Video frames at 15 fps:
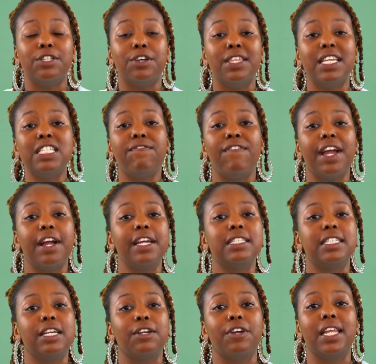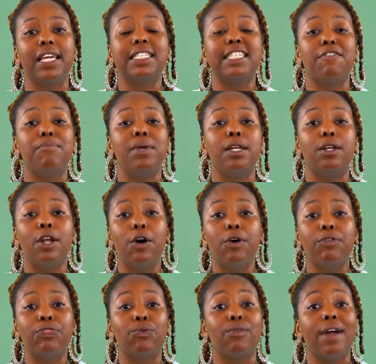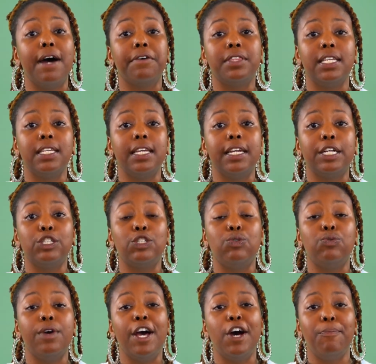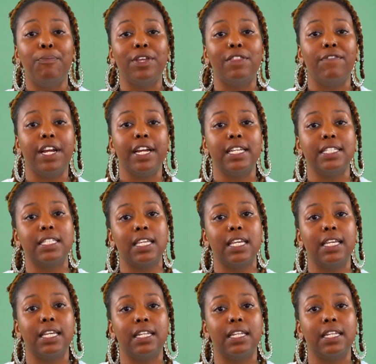So these various ingredients have been known throughout the years to help with various